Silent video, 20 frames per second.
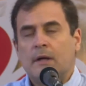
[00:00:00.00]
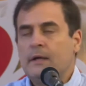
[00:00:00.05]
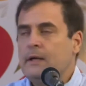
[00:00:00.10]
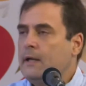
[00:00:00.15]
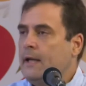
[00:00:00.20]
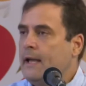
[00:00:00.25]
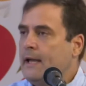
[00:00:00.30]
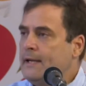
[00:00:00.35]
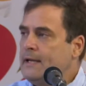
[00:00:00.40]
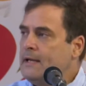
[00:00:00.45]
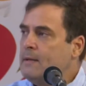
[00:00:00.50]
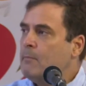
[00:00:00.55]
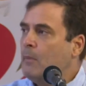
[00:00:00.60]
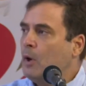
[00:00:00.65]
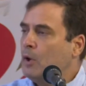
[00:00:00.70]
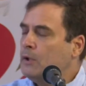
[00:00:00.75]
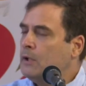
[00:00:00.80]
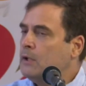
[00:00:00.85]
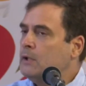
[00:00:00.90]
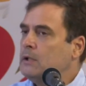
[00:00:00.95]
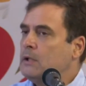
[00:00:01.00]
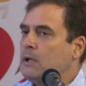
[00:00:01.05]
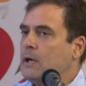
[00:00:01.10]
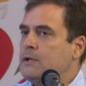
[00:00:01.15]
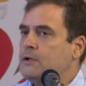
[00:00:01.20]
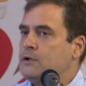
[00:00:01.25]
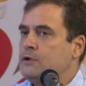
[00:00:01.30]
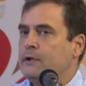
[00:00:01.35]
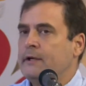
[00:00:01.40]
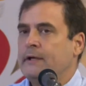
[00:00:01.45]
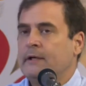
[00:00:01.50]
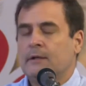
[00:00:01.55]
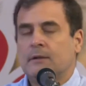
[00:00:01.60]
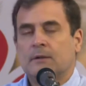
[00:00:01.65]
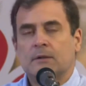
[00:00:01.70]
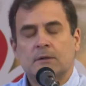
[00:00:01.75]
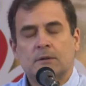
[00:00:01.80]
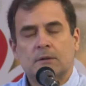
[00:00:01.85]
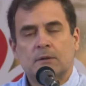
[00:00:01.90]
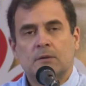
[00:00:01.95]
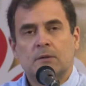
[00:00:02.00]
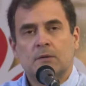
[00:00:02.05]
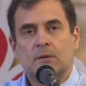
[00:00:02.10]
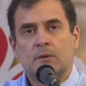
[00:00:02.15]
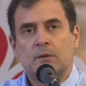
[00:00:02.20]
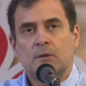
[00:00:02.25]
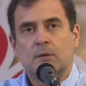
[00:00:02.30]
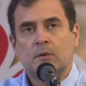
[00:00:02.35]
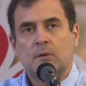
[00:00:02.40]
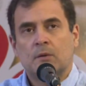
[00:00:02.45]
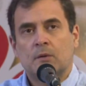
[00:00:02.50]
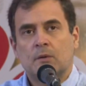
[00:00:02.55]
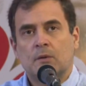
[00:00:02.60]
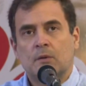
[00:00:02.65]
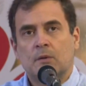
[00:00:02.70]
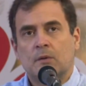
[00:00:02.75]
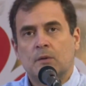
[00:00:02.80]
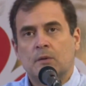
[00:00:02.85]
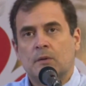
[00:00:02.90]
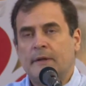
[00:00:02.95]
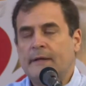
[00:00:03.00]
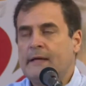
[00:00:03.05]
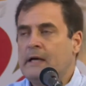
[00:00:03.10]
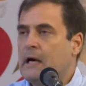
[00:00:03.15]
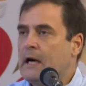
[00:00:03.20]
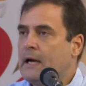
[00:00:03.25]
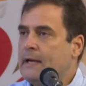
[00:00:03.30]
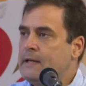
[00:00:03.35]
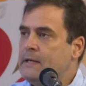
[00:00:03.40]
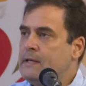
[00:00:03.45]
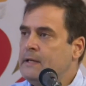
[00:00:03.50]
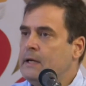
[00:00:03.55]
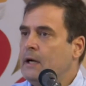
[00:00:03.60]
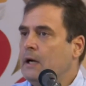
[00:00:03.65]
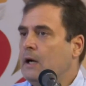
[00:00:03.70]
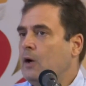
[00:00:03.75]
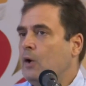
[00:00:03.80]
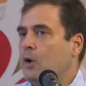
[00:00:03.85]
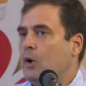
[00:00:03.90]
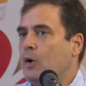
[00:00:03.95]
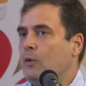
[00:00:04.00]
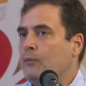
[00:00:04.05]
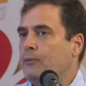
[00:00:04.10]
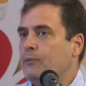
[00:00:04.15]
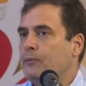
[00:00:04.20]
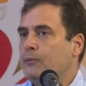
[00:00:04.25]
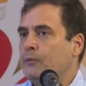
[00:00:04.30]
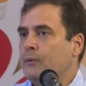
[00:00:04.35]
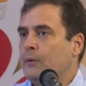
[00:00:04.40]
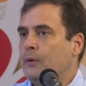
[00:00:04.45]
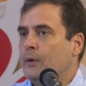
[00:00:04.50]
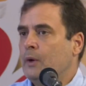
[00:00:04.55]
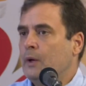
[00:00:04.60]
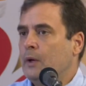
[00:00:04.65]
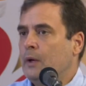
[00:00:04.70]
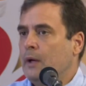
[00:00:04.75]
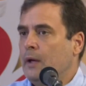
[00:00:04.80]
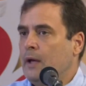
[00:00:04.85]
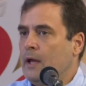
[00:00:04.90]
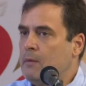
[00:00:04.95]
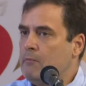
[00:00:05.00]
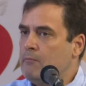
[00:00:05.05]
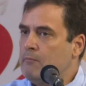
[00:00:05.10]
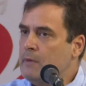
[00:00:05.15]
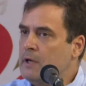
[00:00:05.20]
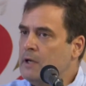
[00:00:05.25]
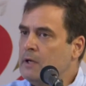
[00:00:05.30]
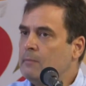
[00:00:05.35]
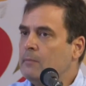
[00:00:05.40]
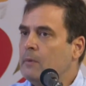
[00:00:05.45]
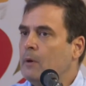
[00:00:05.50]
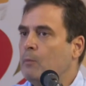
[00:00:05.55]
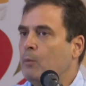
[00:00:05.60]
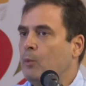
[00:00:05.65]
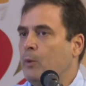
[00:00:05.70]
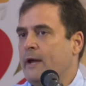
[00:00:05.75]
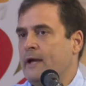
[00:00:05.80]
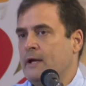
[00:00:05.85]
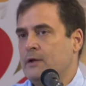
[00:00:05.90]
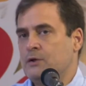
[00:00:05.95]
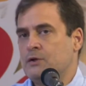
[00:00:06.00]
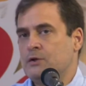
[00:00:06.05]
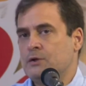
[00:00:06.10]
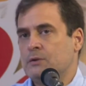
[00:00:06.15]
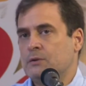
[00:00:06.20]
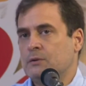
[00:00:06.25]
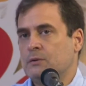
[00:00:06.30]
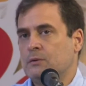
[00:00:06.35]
In any modern country, the idea of a minimum wage